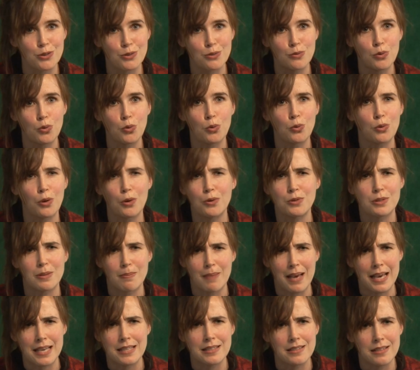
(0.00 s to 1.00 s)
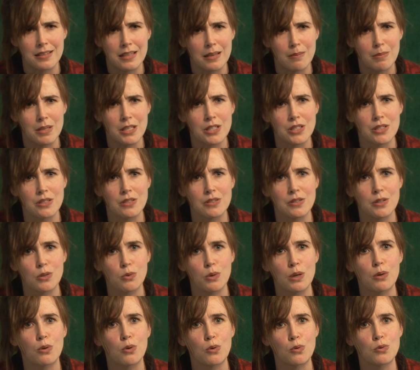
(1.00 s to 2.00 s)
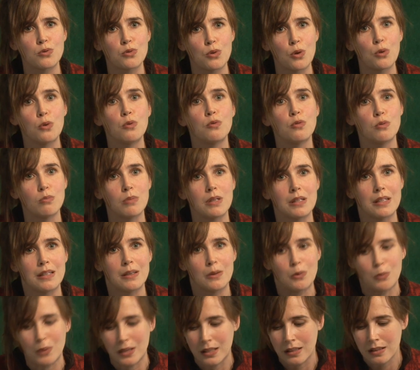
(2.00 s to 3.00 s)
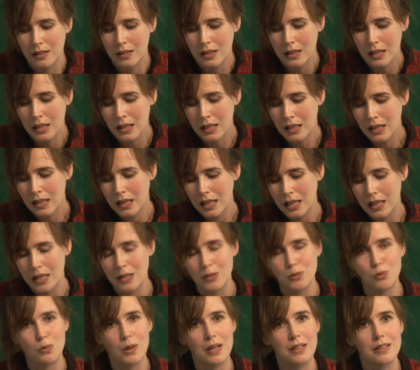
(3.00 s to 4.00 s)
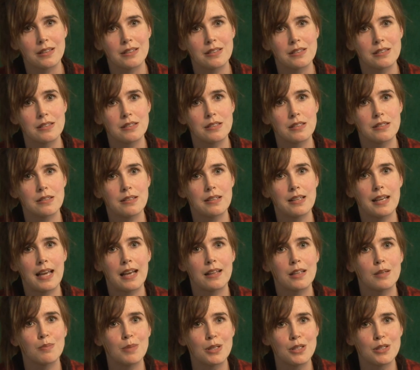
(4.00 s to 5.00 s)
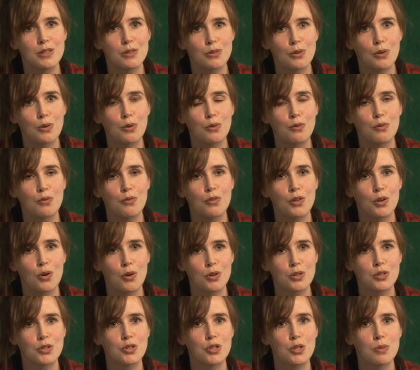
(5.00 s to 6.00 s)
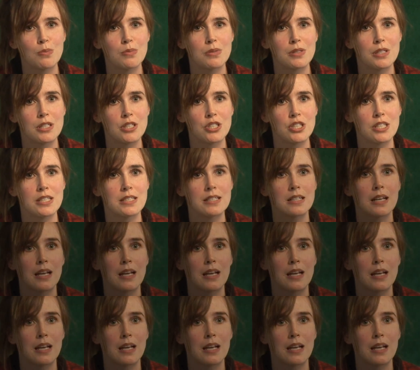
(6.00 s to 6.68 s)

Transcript: of all those amazing images that we're all so familiar with, as well as elements of the costumes that she's